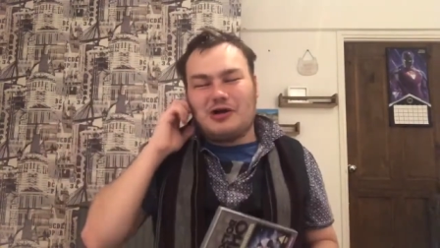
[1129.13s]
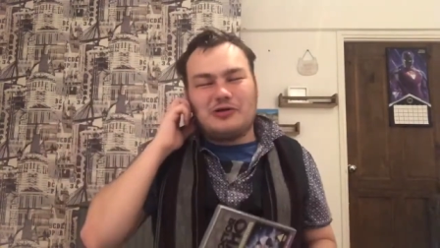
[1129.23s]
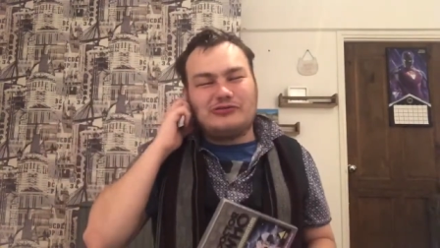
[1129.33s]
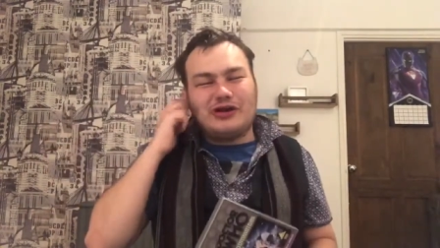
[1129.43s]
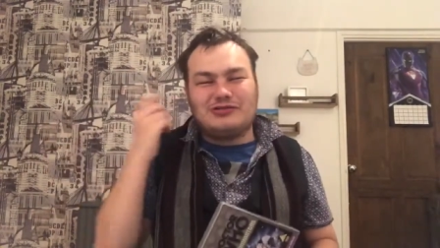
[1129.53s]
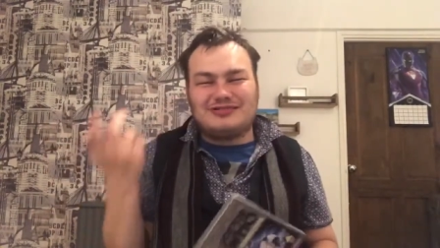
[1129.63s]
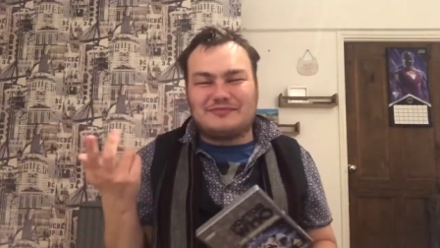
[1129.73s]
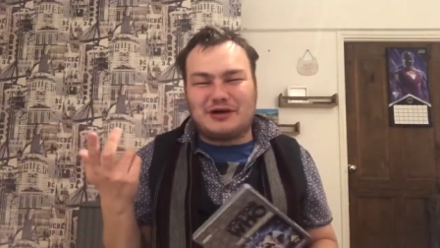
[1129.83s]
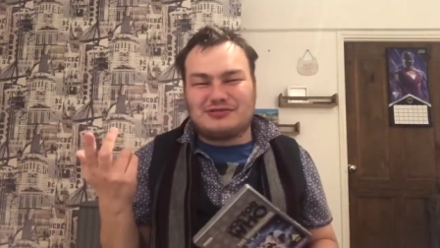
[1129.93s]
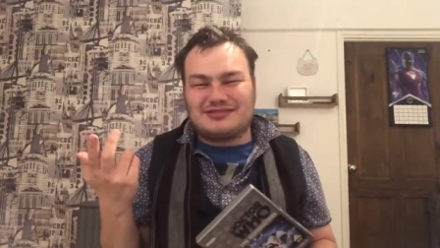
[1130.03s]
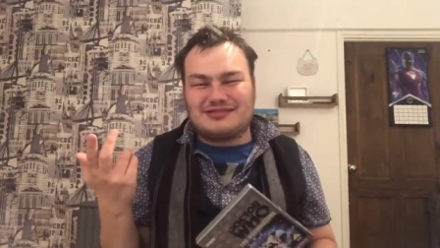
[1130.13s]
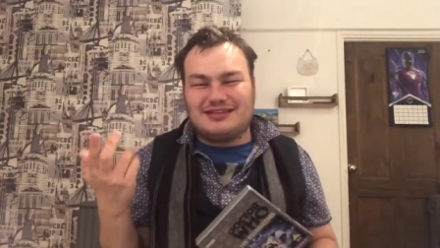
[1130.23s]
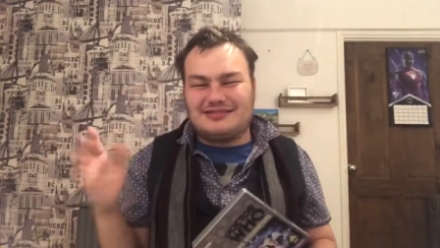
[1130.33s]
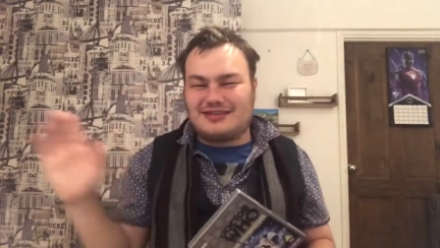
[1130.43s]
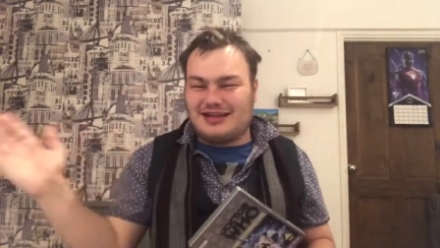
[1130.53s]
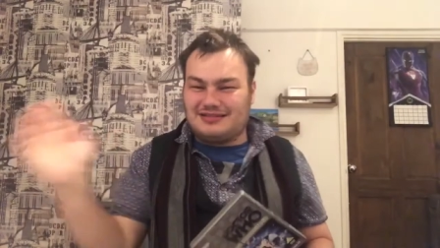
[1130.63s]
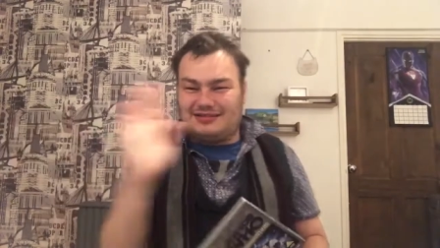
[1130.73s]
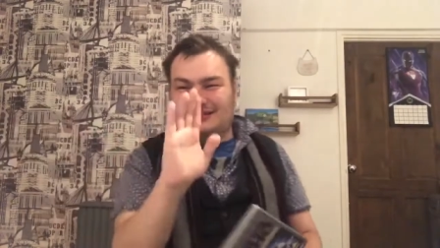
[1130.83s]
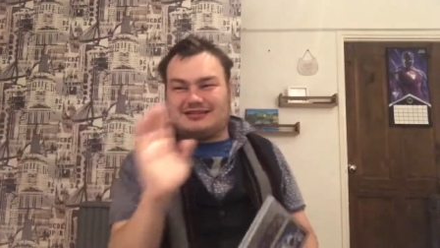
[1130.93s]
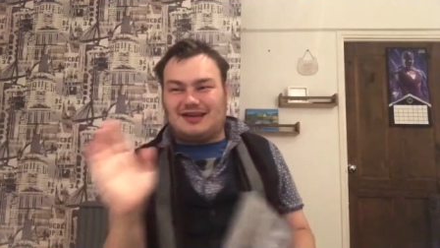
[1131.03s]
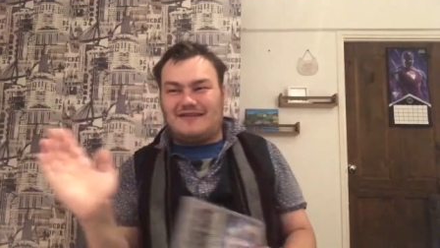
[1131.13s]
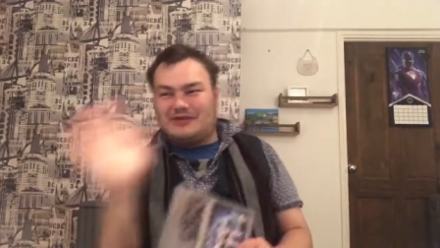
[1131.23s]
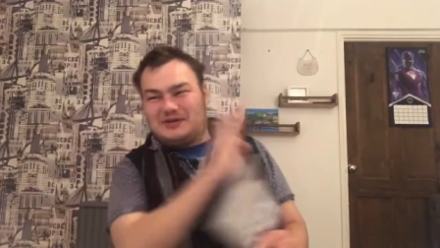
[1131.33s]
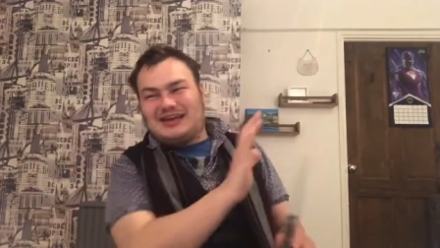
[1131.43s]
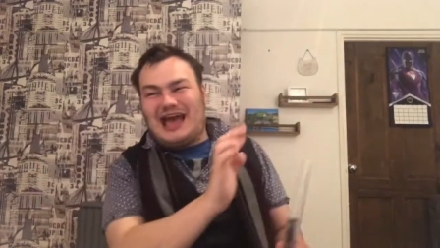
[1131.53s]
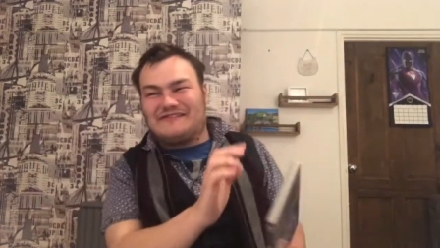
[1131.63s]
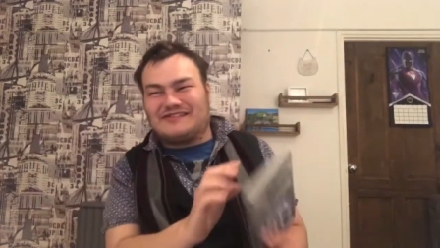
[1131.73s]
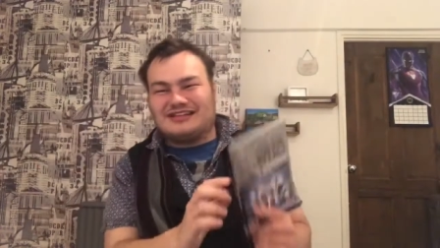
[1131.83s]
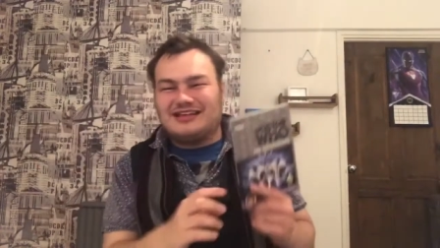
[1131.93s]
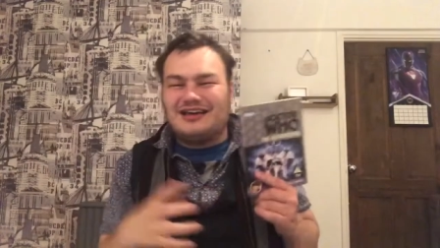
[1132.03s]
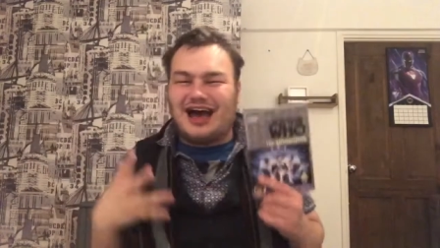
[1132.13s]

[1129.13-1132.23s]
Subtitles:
who knows about these guns, and he's like, Jamie, be careful.